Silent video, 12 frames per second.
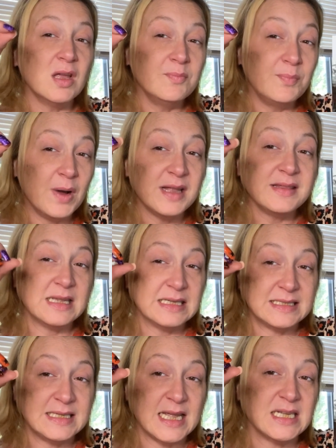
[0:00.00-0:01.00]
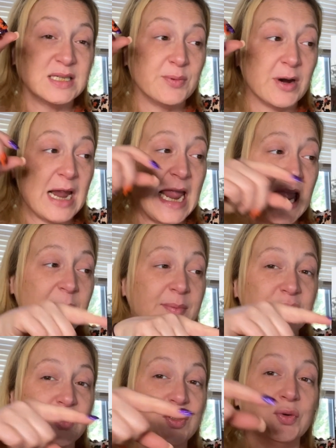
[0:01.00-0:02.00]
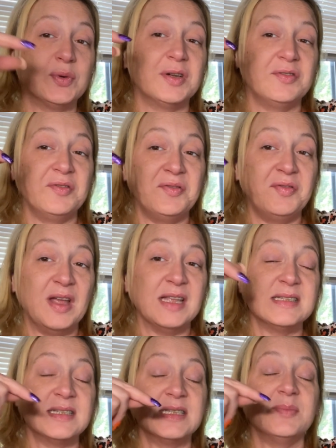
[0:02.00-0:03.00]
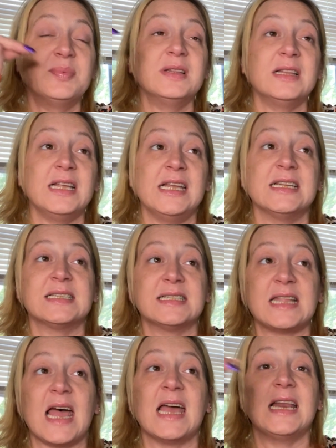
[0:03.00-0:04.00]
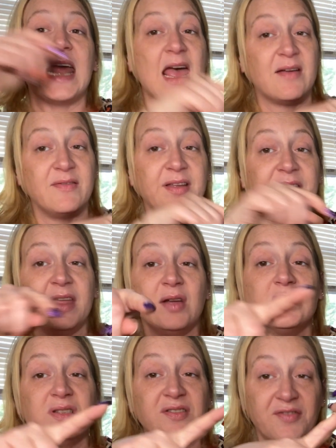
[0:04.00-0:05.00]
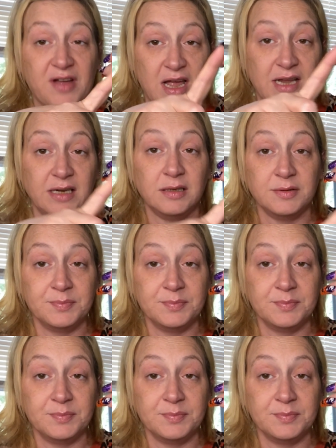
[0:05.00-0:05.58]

But the six were able to convince the police that everything was fine.